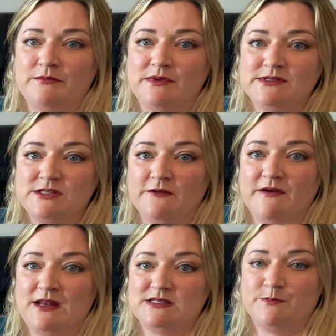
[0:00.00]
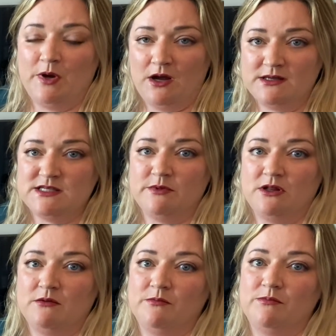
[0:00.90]
sulfate is
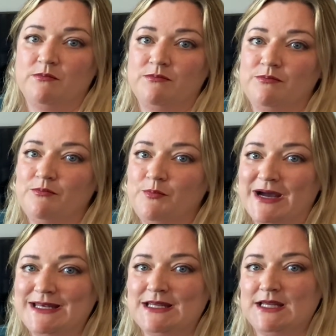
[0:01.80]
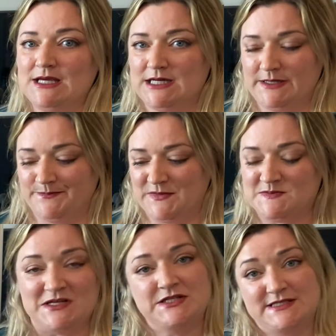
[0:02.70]
possible, but
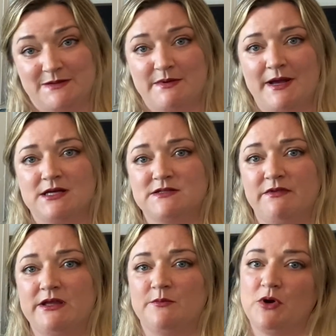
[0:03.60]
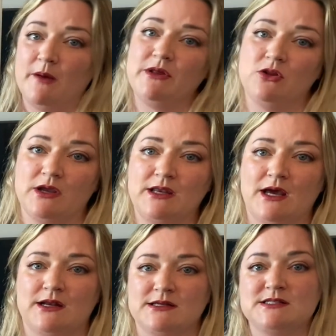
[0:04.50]
especially semi-passively, you're probably looking
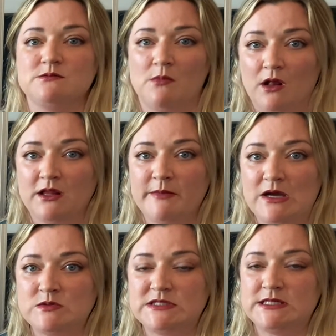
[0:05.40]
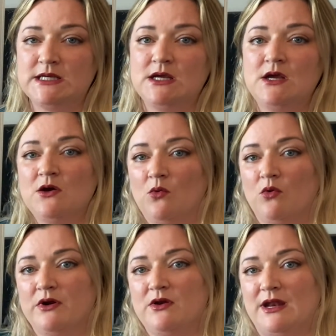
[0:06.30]
at a small amount,
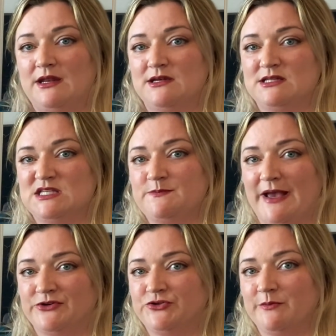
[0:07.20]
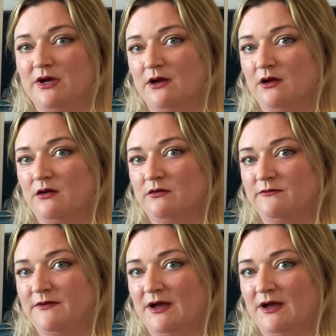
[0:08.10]
or you're getting into the spectrum of